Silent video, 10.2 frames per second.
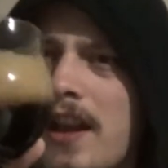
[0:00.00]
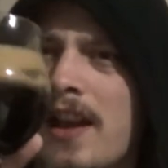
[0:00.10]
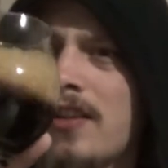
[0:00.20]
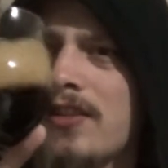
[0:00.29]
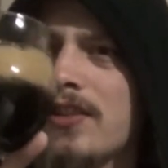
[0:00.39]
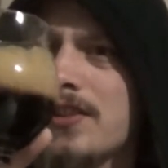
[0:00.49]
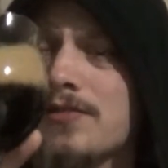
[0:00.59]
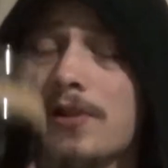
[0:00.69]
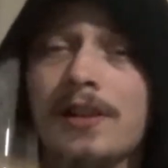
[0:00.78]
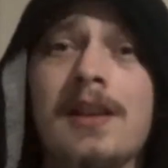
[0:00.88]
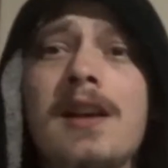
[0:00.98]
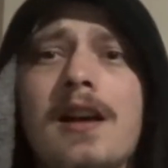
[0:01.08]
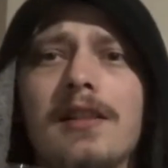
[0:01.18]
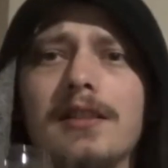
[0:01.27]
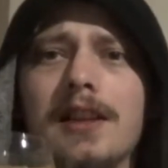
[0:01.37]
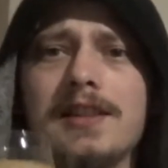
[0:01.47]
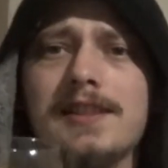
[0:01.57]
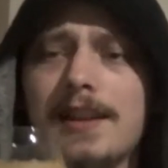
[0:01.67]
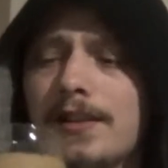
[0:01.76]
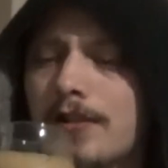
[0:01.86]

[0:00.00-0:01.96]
head on this one. Let's get an